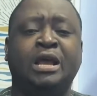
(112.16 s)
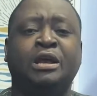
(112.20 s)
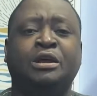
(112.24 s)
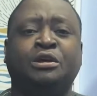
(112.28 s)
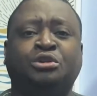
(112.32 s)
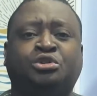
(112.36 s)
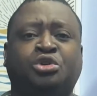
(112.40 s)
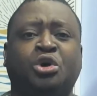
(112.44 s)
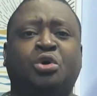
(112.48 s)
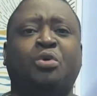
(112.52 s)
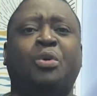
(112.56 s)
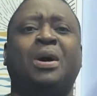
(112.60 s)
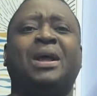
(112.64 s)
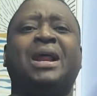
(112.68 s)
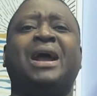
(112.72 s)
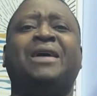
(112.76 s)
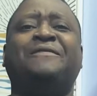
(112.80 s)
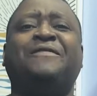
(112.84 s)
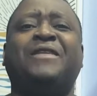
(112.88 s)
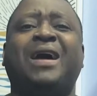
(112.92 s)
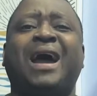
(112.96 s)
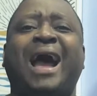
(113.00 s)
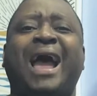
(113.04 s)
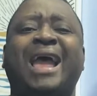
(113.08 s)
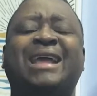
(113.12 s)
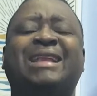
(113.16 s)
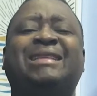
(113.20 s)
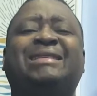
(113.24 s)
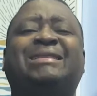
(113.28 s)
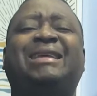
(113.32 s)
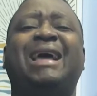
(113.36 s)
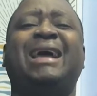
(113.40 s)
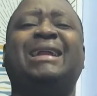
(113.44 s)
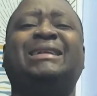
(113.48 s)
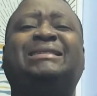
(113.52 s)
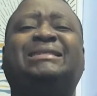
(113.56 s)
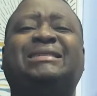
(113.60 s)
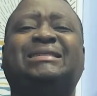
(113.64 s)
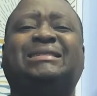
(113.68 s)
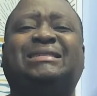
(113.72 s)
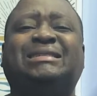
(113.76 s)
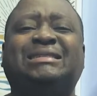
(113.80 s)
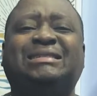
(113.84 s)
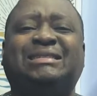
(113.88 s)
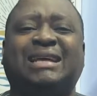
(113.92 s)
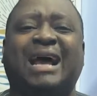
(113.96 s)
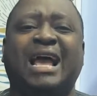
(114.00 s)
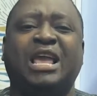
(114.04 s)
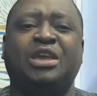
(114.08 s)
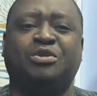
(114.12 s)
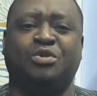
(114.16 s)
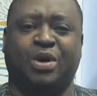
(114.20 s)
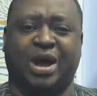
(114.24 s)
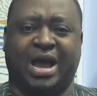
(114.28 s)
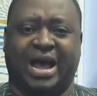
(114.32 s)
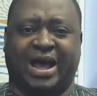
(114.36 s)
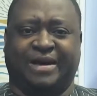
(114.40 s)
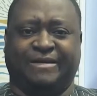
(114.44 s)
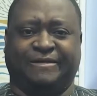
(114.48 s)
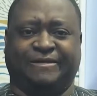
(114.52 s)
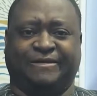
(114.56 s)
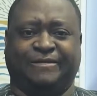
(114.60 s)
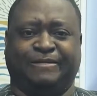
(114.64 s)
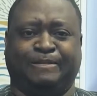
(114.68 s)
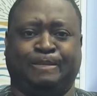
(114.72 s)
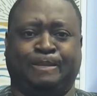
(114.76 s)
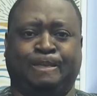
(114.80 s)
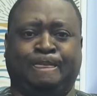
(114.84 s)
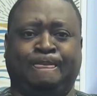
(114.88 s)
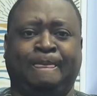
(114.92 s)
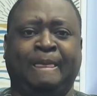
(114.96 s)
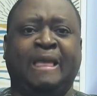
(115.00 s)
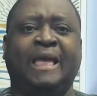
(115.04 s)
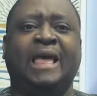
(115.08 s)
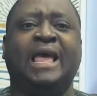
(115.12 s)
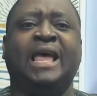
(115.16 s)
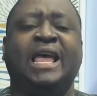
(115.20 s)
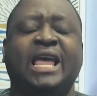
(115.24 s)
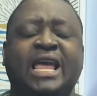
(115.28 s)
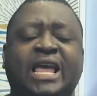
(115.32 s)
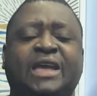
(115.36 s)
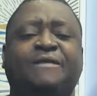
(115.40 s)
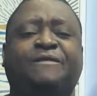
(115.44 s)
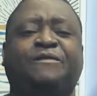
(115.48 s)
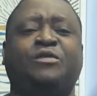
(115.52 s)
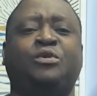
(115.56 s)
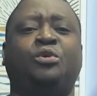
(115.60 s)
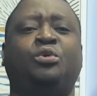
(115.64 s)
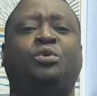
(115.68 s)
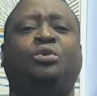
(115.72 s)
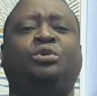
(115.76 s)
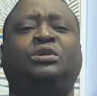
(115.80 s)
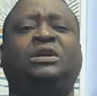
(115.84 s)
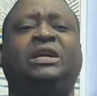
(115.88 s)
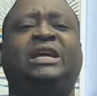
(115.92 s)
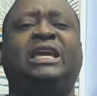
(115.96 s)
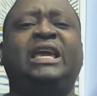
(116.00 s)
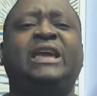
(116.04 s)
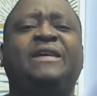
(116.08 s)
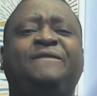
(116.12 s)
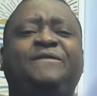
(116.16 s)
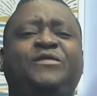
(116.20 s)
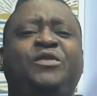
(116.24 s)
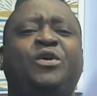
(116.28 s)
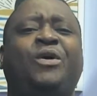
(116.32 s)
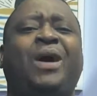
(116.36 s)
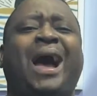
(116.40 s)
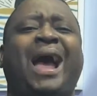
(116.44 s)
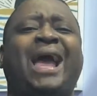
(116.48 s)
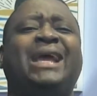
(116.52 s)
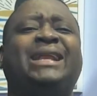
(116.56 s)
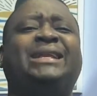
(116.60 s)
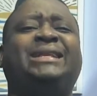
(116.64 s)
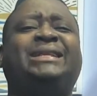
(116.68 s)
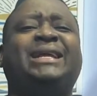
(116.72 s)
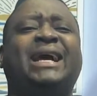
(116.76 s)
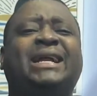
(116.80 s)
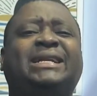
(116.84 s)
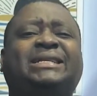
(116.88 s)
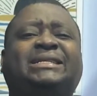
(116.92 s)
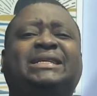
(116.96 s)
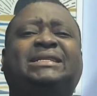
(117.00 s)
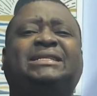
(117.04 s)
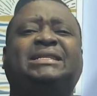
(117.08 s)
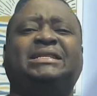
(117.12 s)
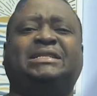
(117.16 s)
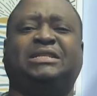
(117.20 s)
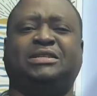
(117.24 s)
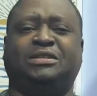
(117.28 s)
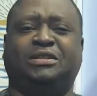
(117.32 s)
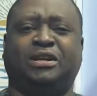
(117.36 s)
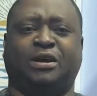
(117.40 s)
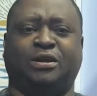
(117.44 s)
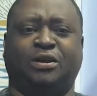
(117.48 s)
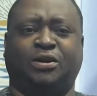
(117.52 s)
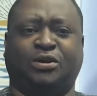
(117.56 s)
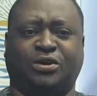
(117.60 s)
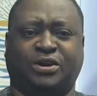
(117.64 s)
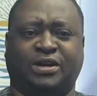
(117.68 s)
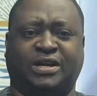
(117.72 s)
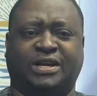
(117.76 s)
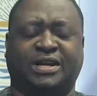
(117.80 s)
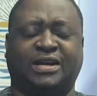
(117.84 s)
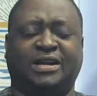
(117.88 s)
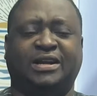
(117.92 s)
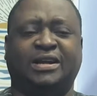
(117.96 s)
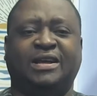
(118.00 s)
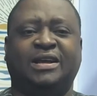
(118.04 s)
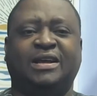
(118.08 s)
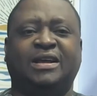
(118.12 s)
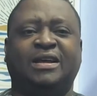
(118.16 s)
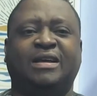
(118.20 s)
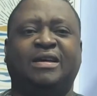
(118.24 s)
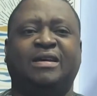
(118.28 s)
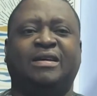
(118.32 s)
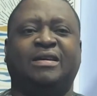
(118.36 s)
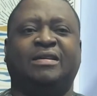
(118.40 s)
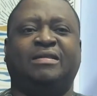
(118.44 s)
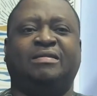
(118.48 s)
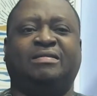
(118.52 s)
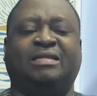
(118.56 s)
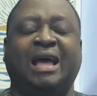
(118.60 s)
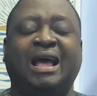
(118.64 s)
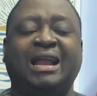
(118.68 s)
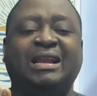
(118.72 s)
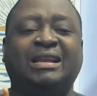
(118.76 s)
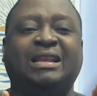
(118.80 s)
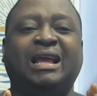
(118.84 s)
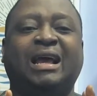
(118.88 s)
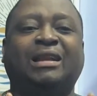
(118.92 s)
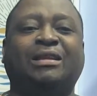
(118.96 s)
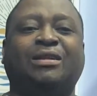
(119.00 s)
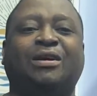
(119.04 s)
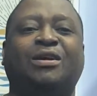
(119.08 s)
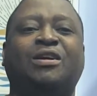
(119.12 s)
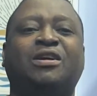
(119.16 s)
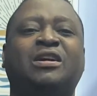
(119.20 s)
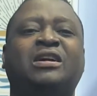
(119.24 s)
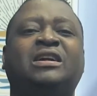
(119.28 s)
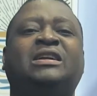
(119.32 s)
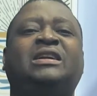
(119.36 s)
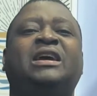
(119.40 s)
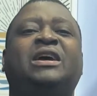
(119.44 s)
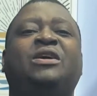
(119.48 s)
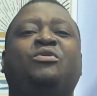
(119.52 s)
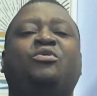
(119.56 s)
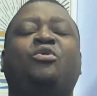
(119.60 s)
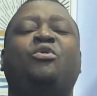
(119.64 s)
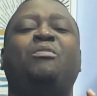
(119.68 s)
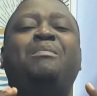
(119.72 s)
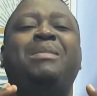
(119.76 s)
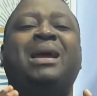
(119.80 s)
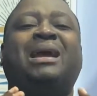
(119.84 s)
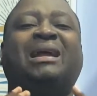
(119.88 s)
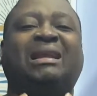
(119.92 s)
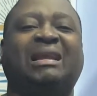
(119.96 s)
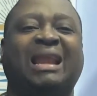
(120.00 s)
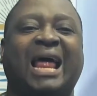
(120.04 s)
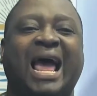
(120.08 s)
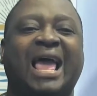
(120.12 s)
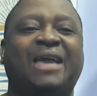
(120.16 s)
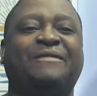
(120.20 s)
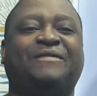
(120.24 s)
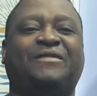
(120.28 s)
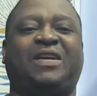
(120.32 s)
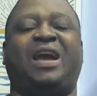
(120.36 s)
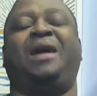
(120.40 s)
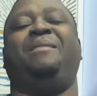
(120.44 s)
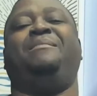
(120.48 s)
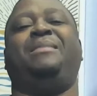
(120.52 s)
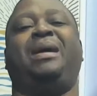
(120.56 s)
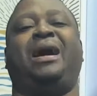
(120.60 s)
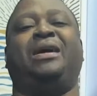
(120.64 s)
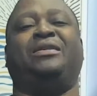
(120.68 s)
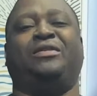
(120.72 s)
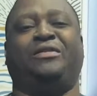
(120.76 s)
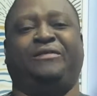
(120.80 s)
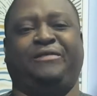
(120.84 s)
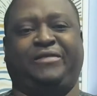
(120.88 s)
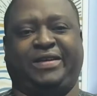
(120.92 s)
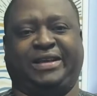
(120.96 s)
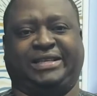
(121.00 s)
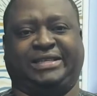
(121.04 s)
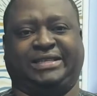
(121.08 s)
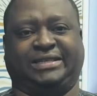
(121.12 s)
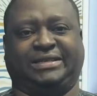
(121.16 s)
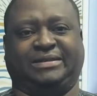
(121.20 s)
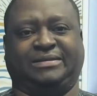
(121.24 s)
So, whatever identity that you have, if you will give your identity to the Lord, then the Lord will make life come out of it.